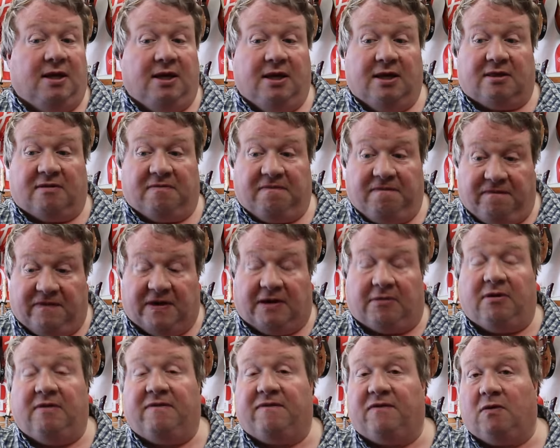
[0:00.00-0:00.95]
It's
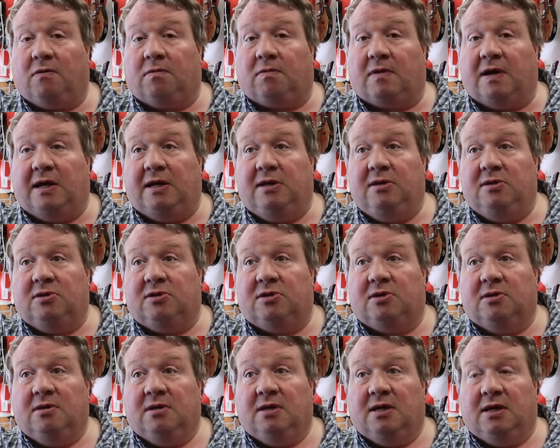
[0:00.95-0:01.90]
very full
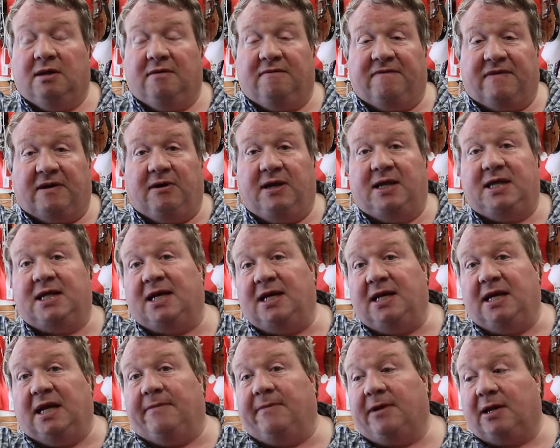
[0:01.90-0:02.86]
range and very
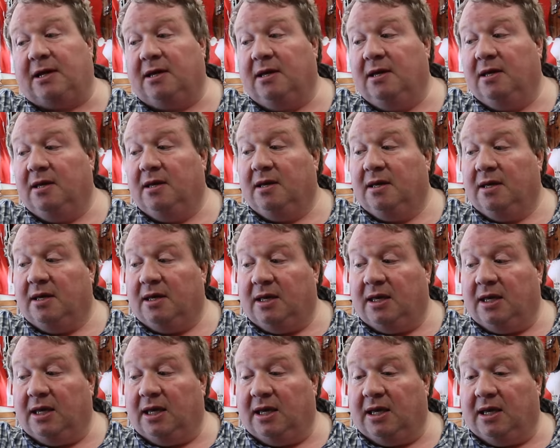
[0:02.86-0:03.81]
dynamic,
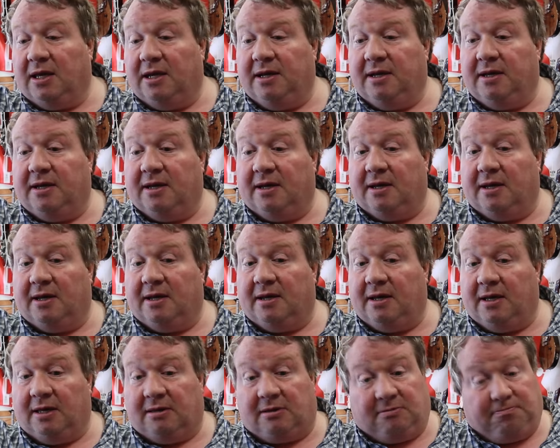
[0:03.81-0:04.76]
and
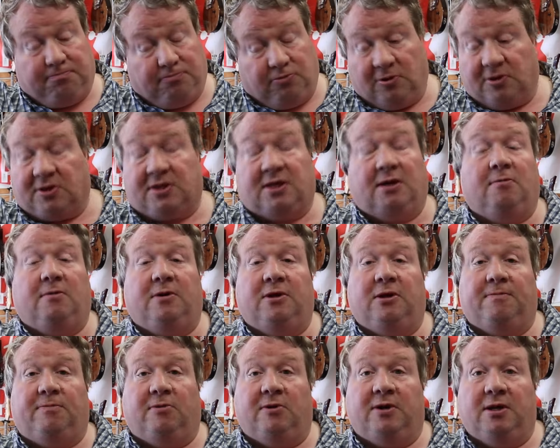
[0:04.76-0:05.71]
it puts out what
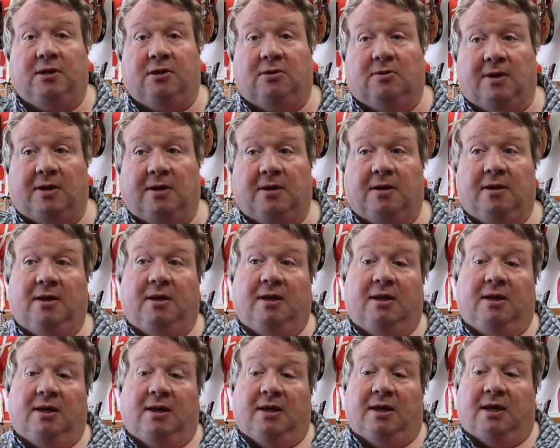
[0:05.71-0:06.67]
you put into it.
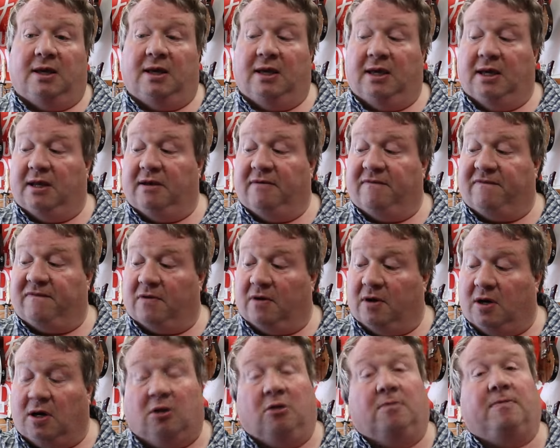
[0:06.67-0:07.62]
And for
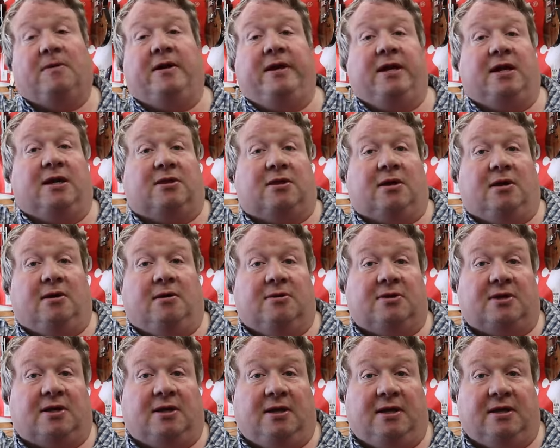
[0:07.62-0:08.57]
hollow body
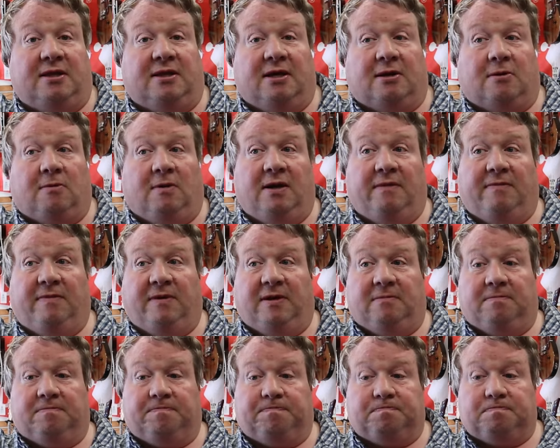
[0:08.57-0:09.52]
guitars, I like that quite a bit.